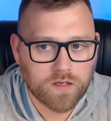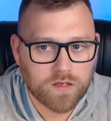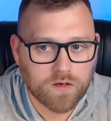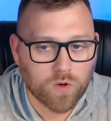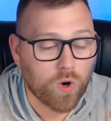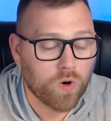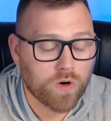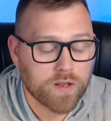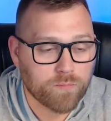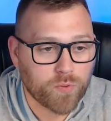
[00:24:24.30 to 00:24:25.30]
or
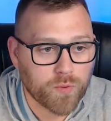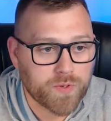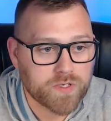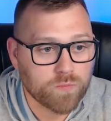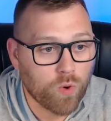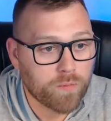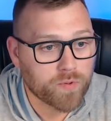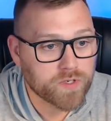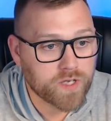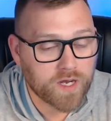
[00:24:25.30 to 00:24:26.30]
employees more
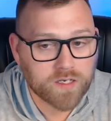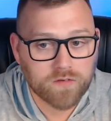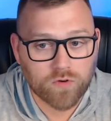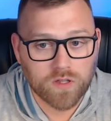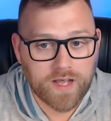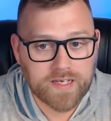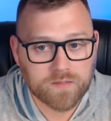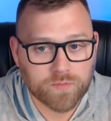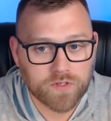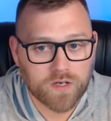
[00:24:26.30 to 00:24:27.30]
productive or less
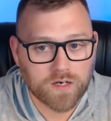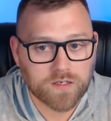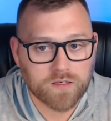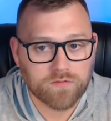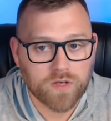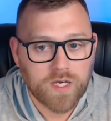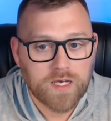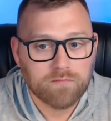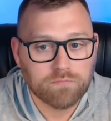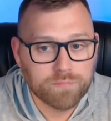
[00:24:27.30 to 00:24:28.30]
productive,
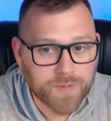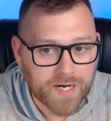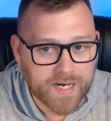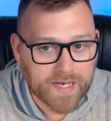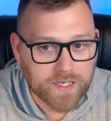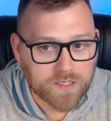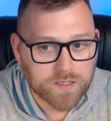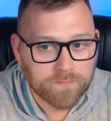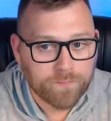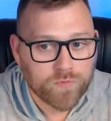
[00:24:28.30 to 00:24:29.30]
but
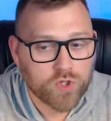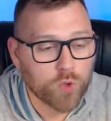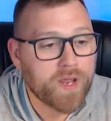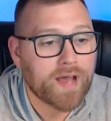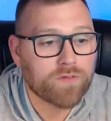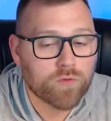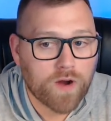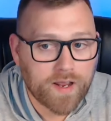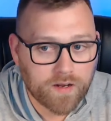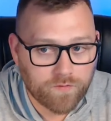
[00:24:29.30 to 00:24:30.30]
do we have the
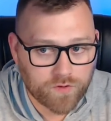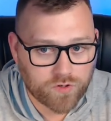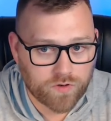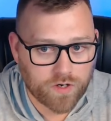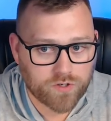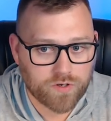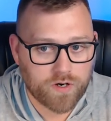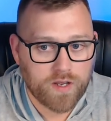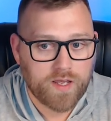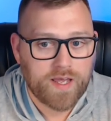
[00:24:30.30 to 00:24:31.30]
right infrastructure?
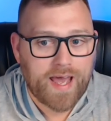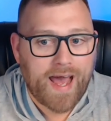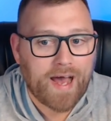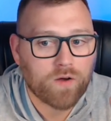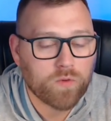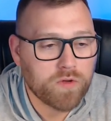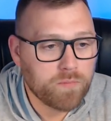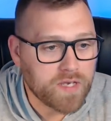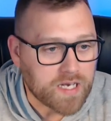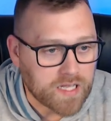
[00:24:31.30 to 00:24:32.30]
How can we
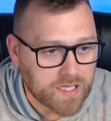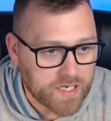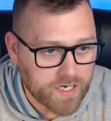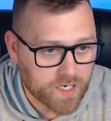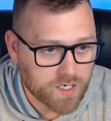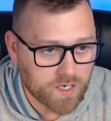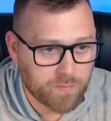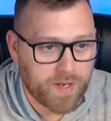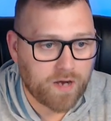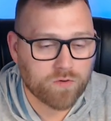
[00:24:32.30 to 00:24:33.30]
be clear
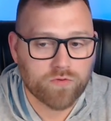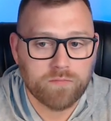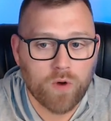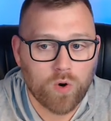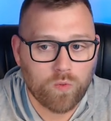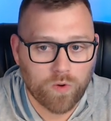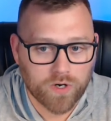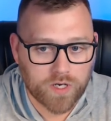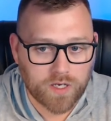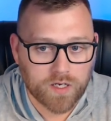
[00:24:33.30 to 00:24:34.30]
about remote
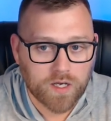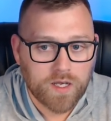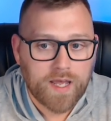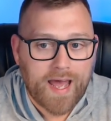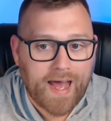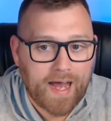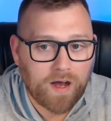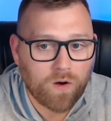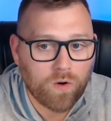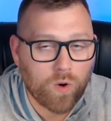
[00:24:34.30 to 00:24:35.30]
working?
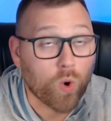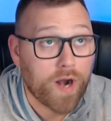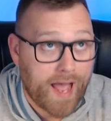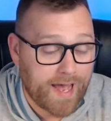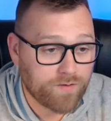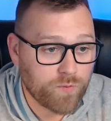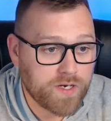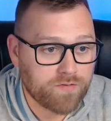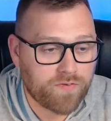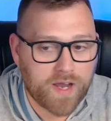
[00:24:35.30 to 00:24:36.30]
Have we
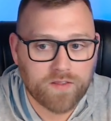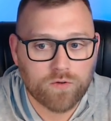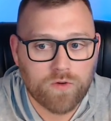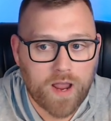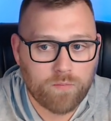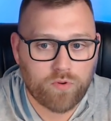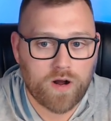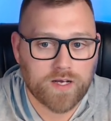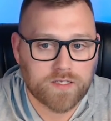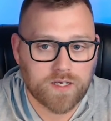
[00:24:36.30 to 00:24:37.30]
defined the right
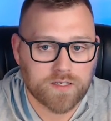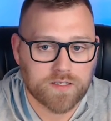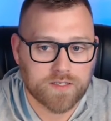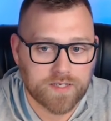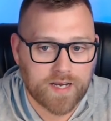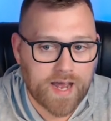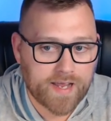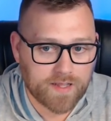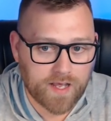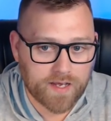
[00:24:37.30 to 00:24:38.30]
processes and
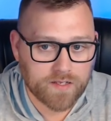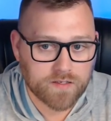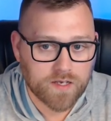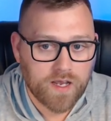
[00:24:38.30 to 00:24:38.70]
guidelines?